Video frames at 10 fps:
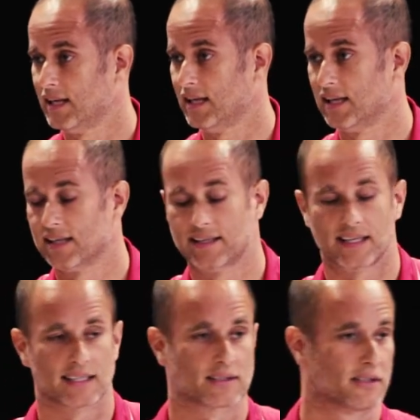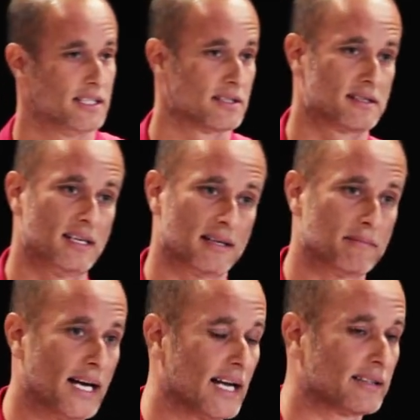And so he just kicked
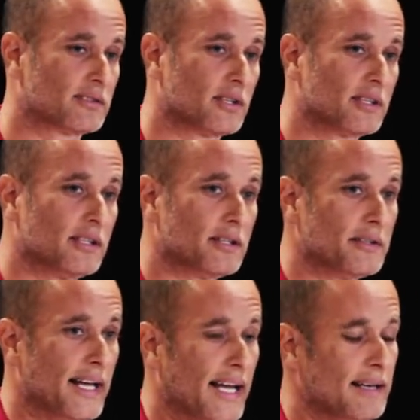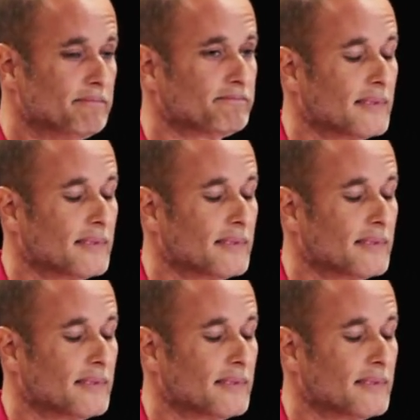back, took a little nap,